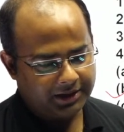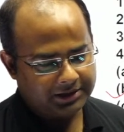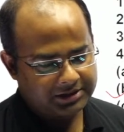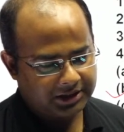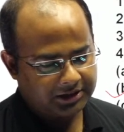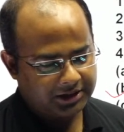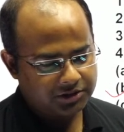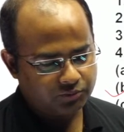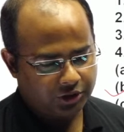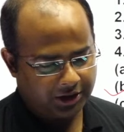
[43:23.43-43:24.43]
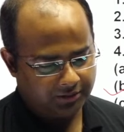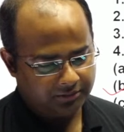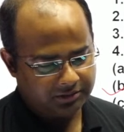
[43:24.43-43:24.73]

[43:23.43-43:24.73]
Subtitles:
is Jagdish Mukhi.